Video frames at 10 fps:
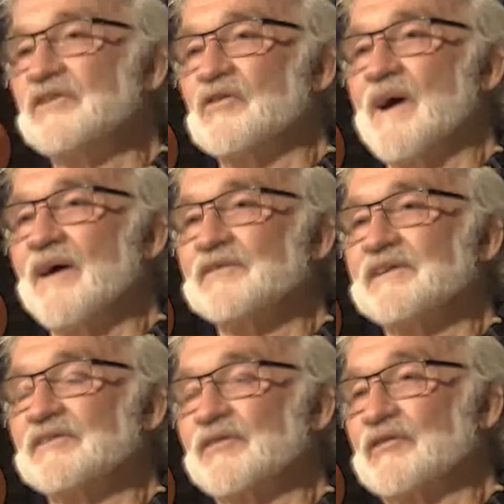a, window
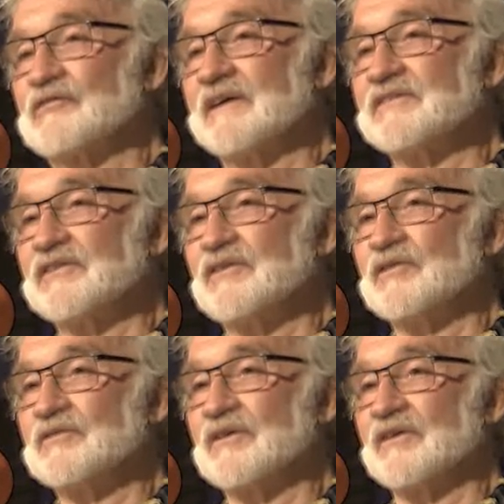out into the
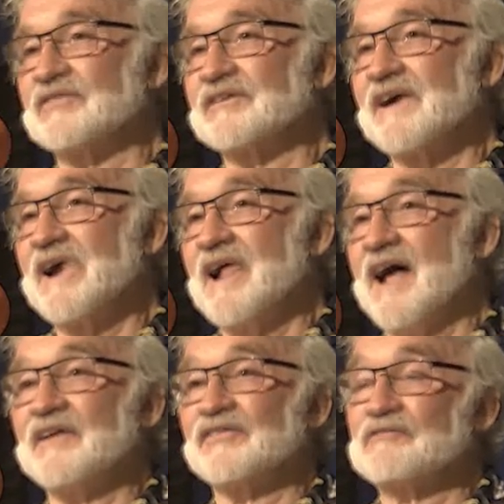greater universe.
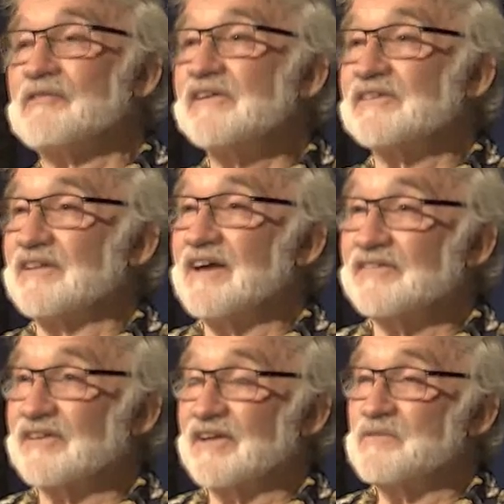And it's the
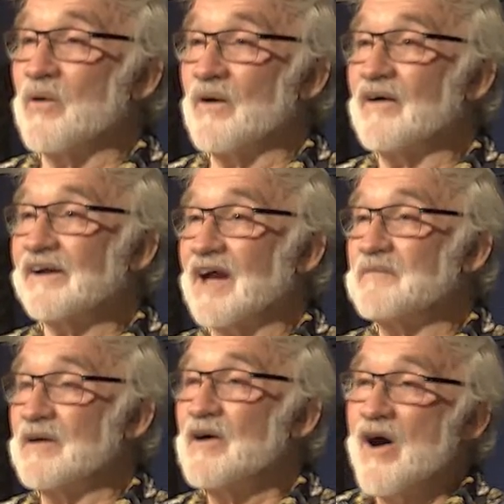reason actually why
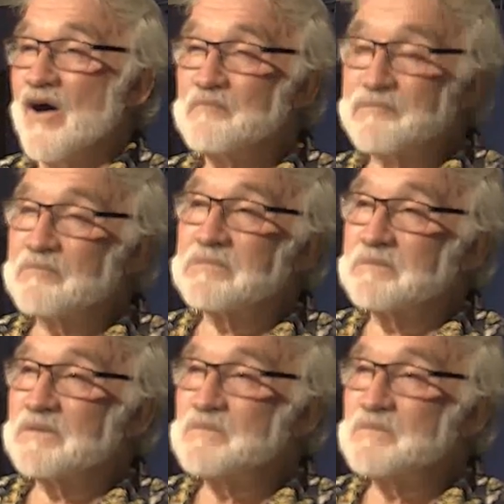I came here and